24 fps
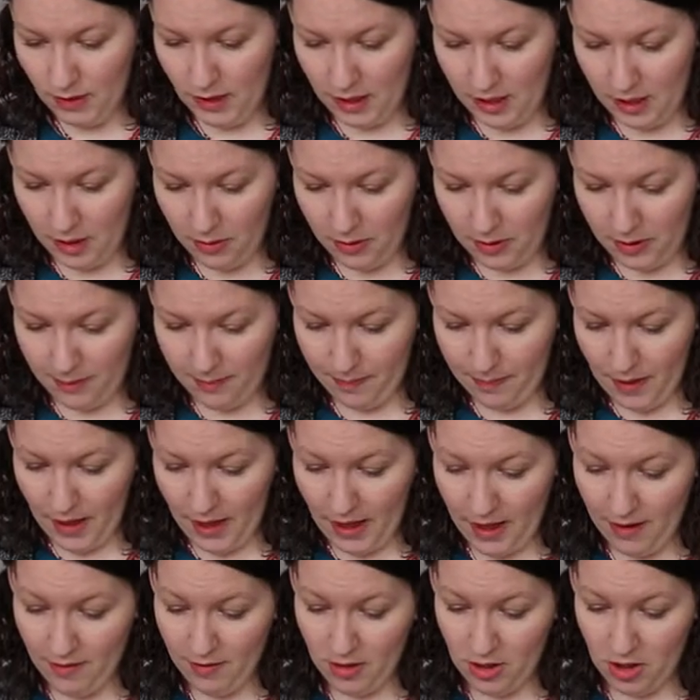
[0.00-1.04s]
Anyway,
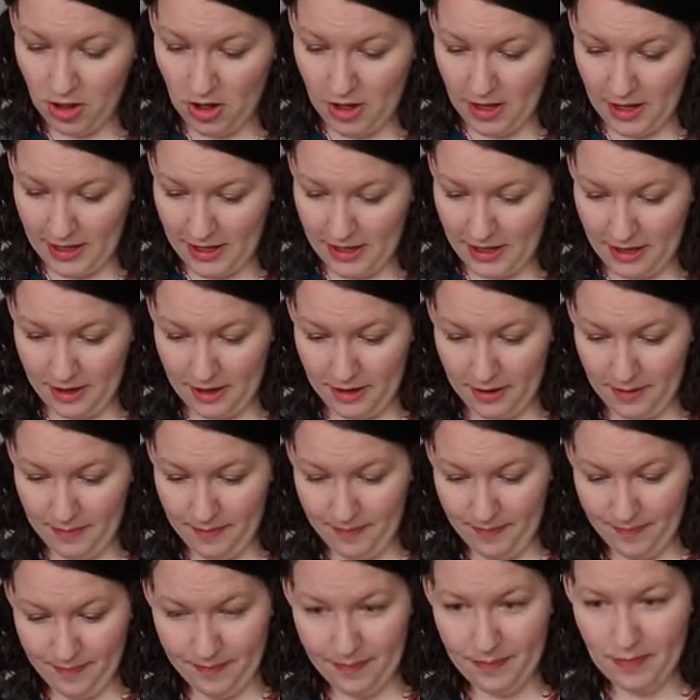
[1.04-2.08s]
I have a lot here,
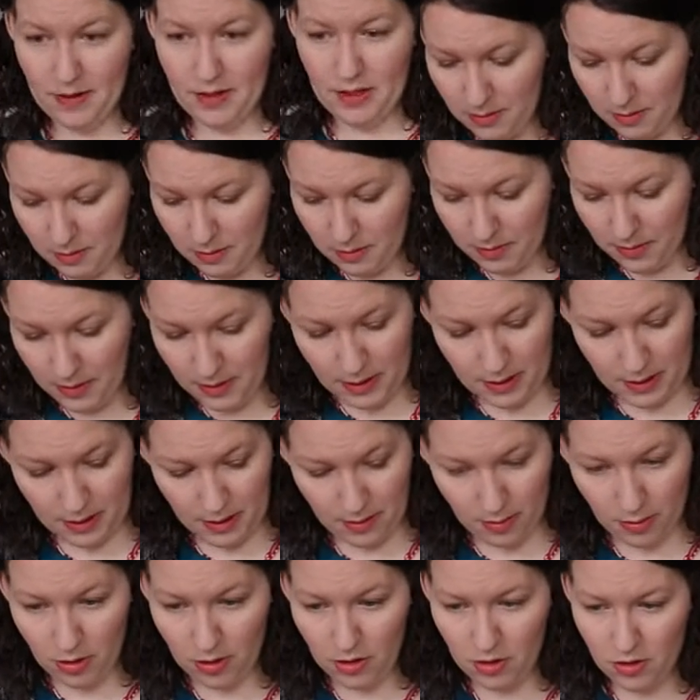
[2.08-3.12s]
but
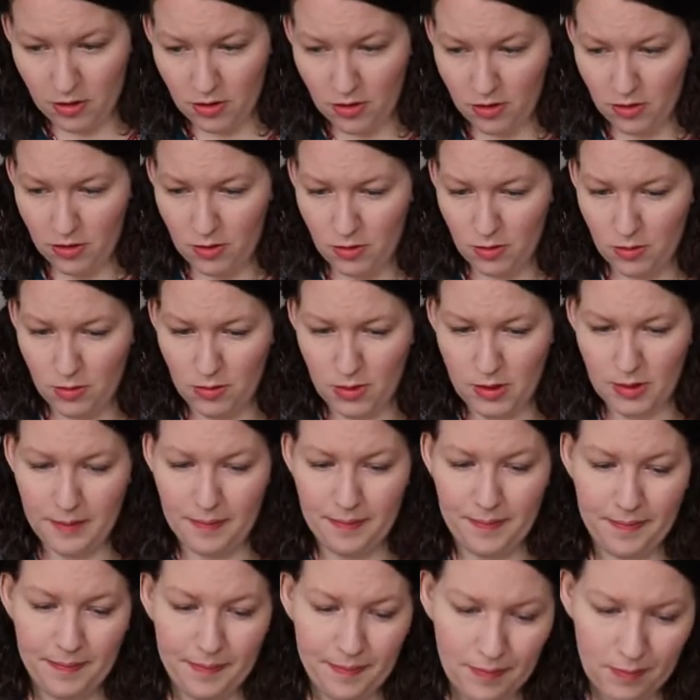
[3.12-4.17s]
I'm gonna do
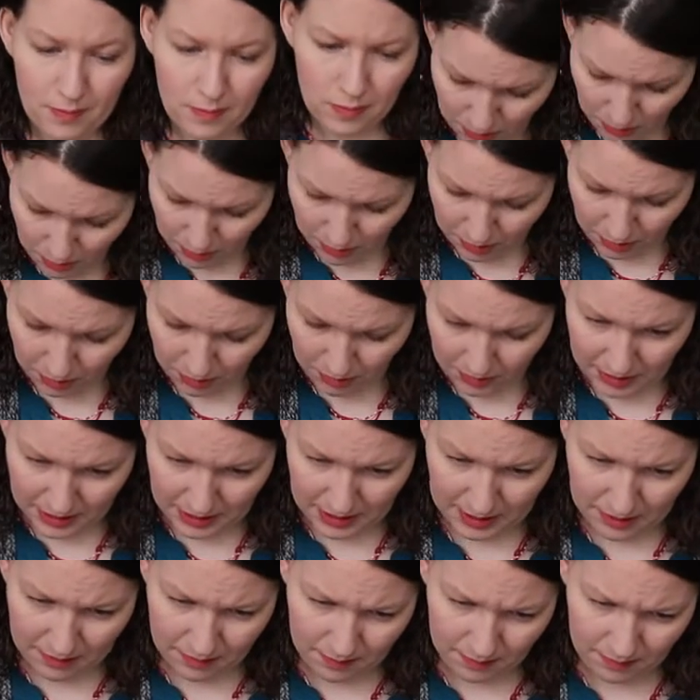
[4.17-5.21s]
one more
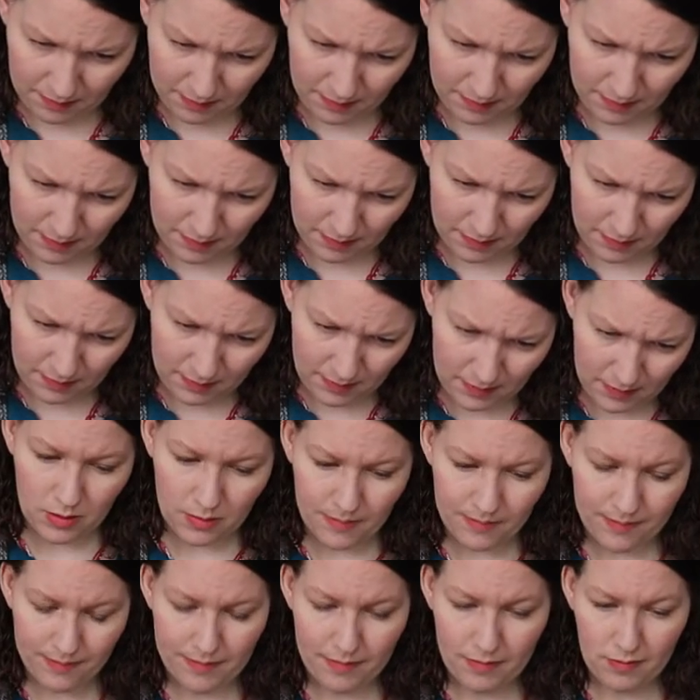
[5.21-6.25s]
green.
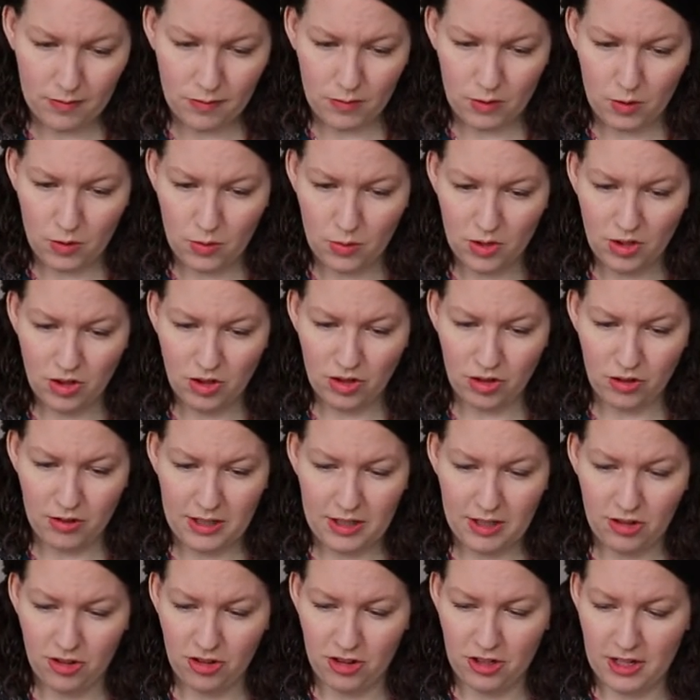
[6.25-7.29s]
Which
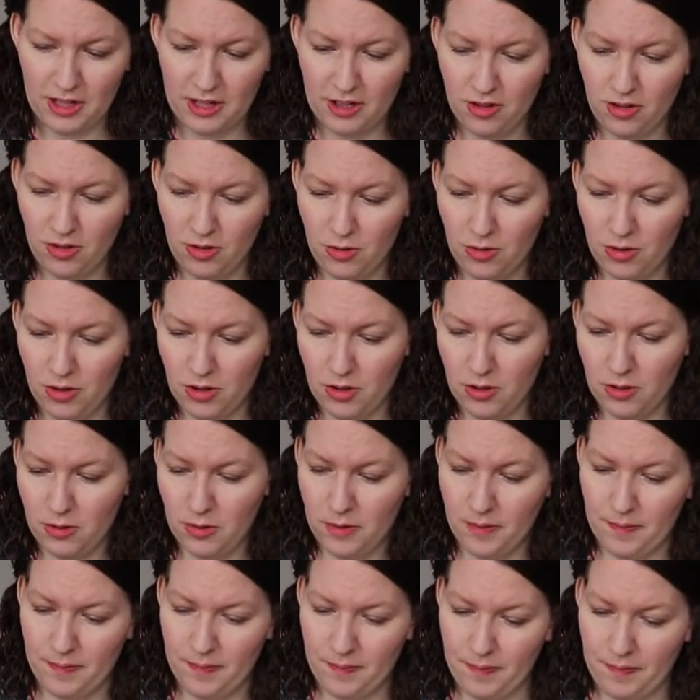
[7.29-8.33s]
green should I do
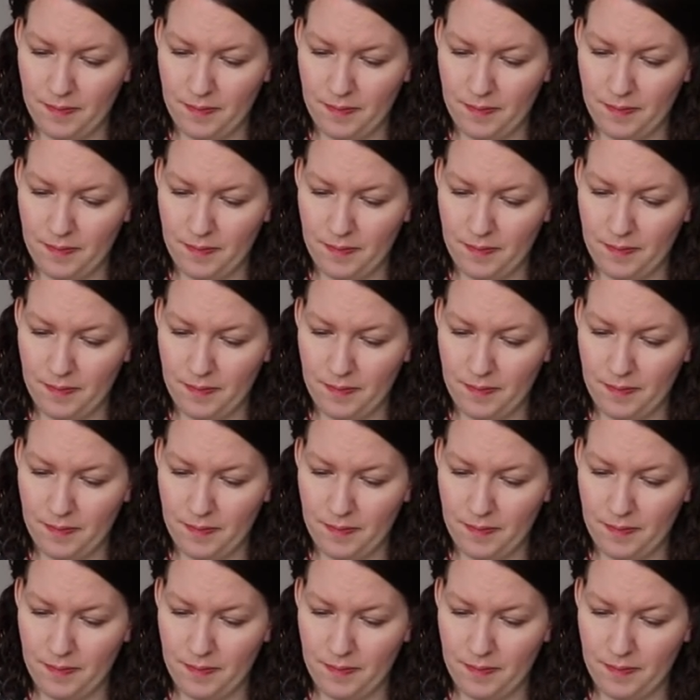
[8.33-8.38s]
though?